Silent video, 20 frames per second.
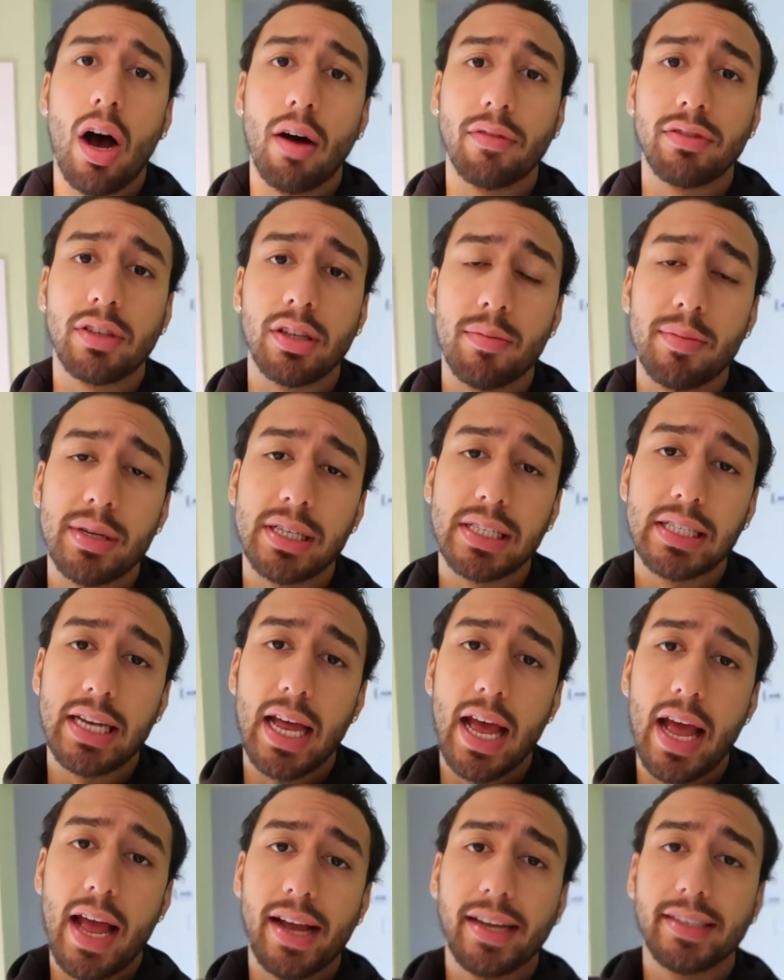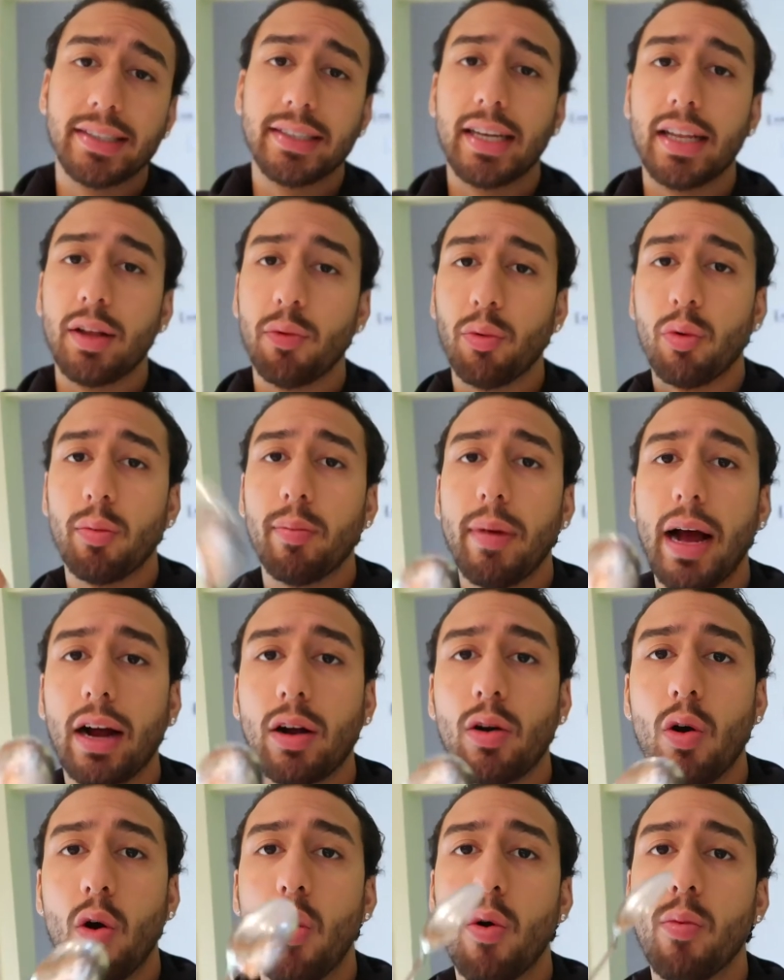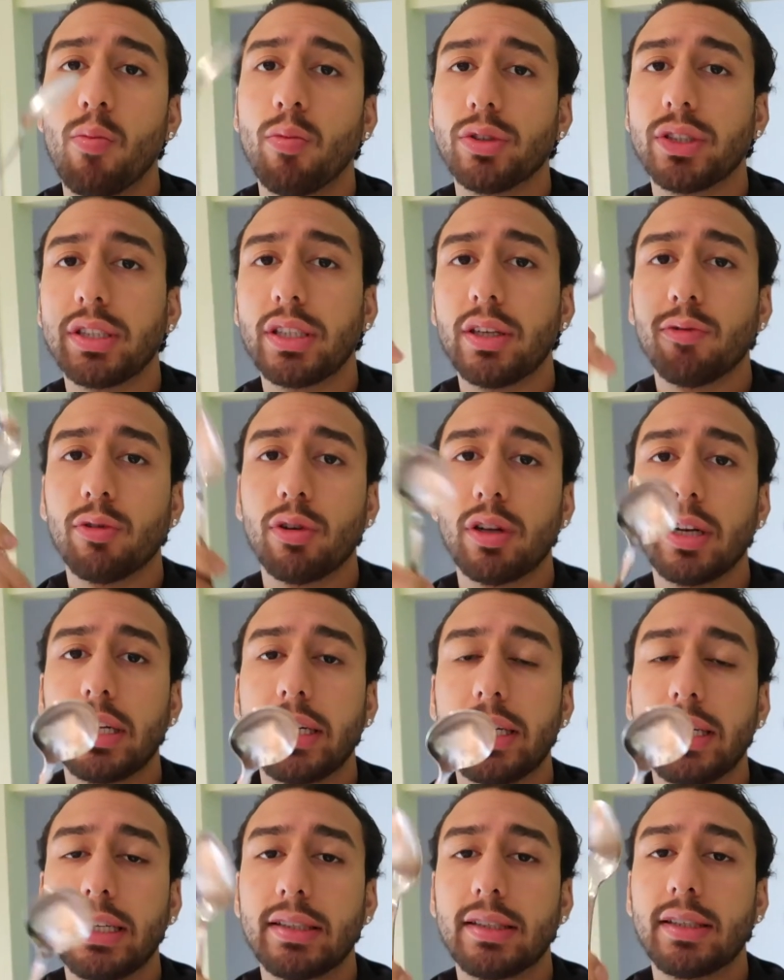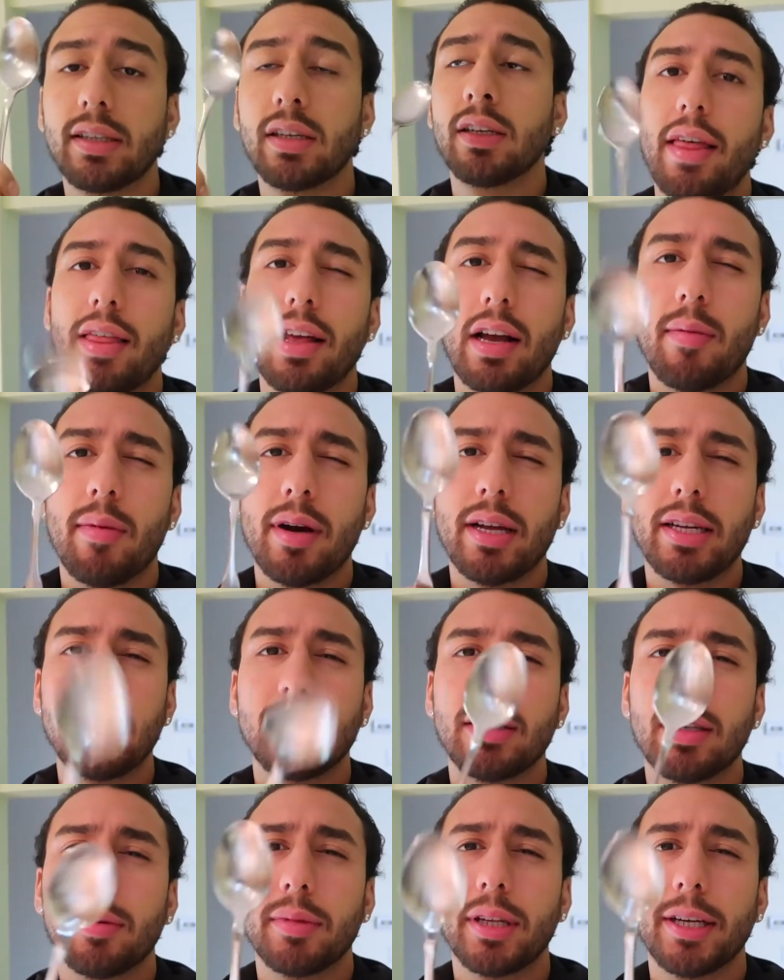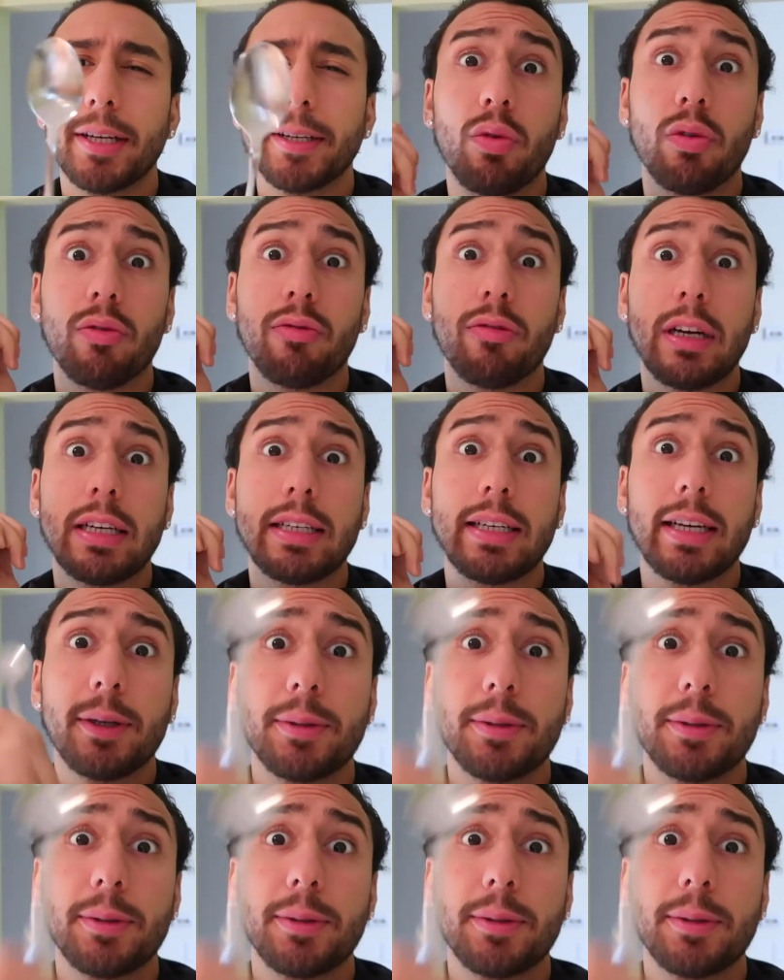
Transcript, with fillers: off to the busy day. When we're back home, we'll see if we're gonna eat. I think I might eat something. We'll find